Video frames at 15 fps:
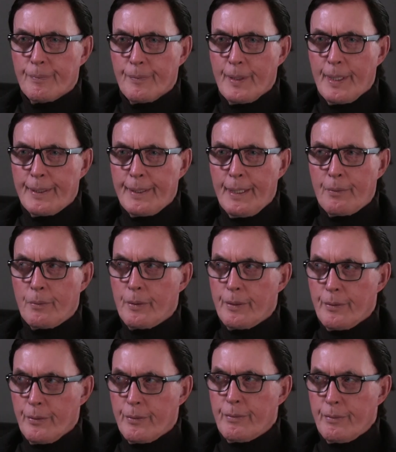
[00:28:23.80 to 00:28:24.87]
And that
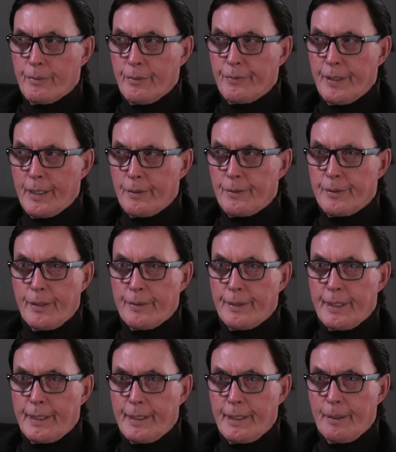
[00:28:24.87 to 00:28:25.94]
was the final result.
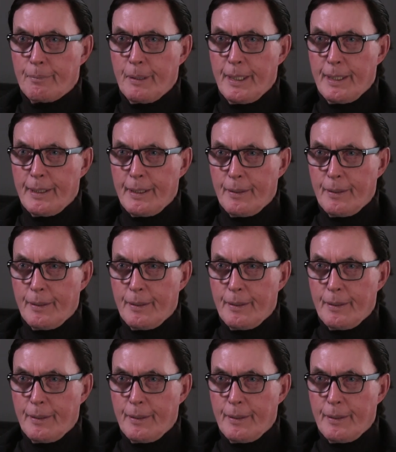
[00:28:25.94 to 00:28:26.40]
They ended up paying it,